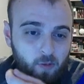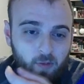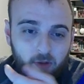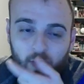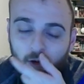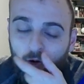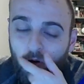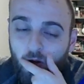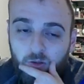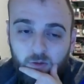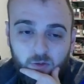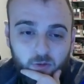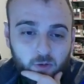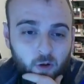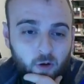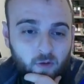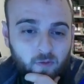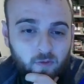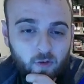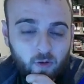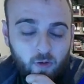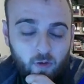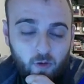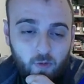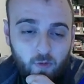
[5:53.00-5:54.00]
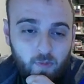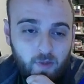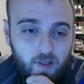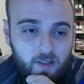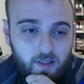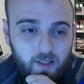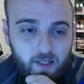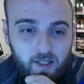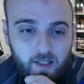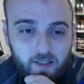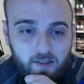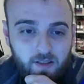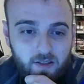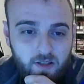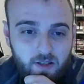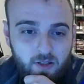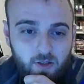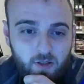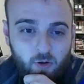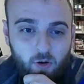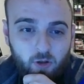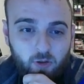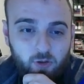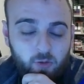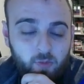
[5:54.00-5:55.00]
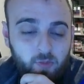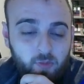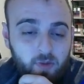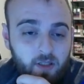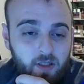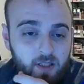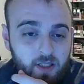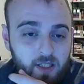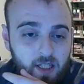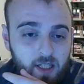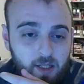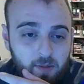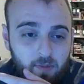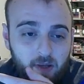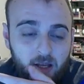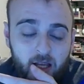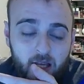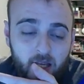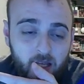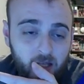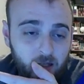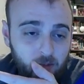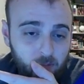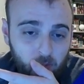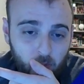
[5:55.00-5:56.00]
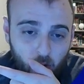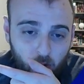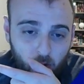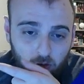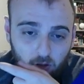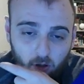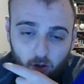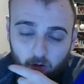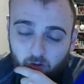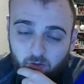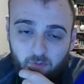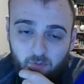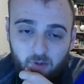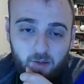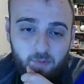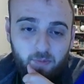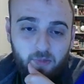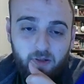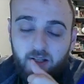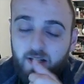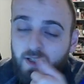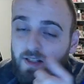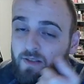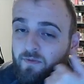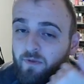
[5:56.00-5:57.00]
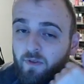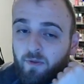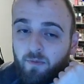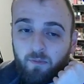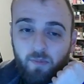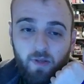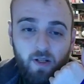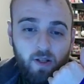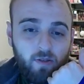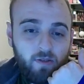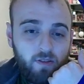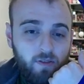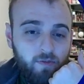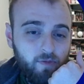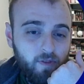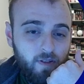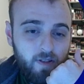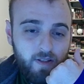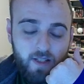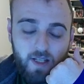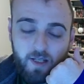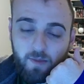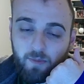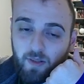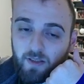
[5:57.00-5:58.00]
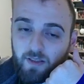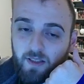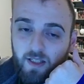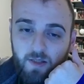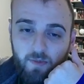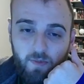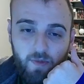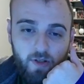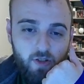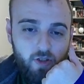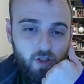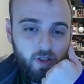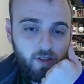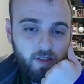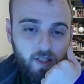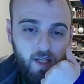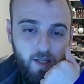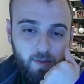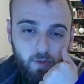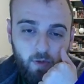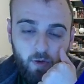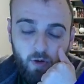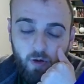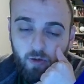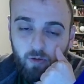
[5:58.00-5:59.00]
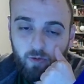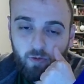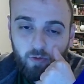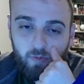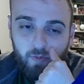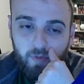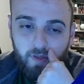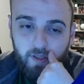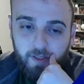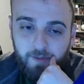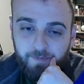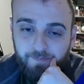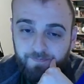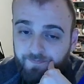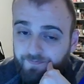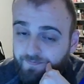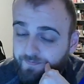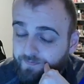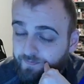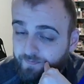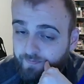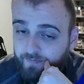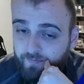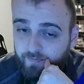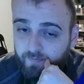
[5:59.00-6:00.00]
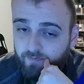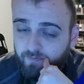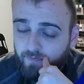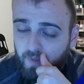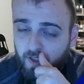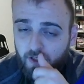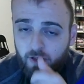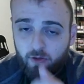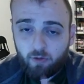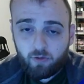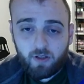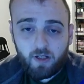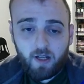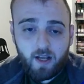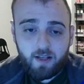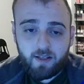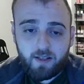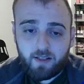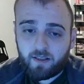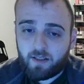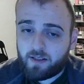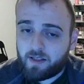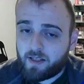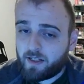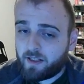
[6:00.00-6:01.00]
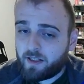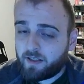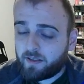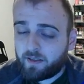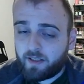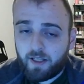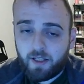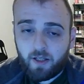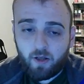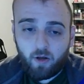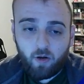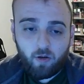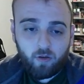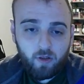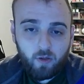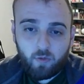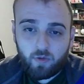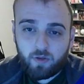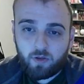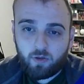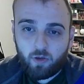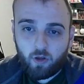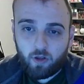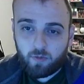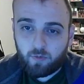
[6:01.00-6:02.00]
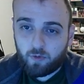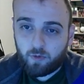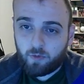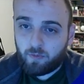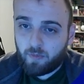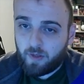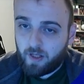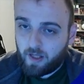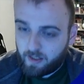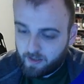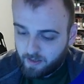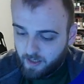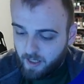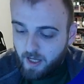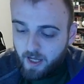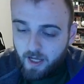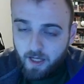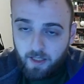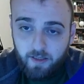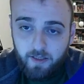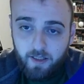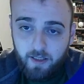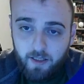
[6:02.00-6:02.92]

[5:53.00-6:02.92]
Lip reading: going to go for Lukman, and this is going to be the team. All of my players play on the first day, but as mentioned, I'm going to be utilizing the second day only with Dortmund players. There